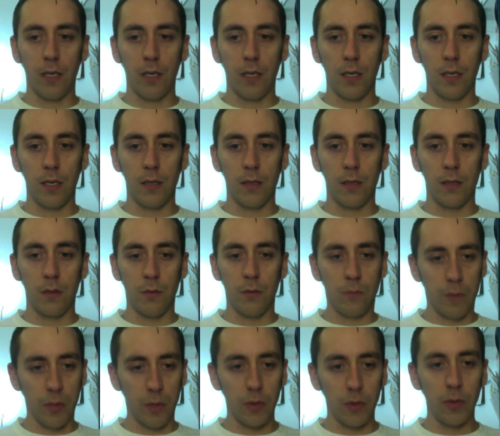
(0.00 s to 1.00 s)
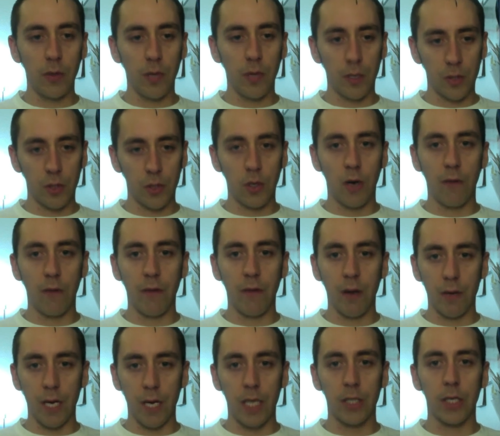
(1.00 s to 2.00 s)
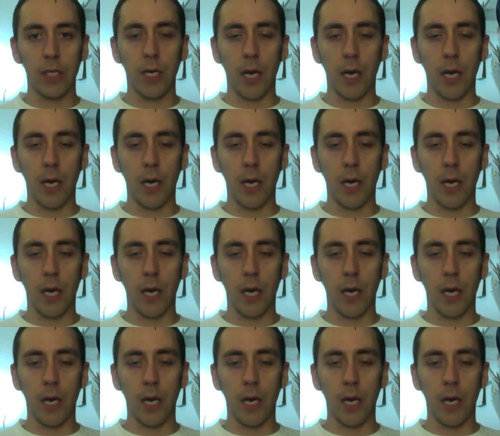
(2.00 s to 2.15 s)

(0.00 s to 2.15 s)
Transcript: is to build a strong foundation.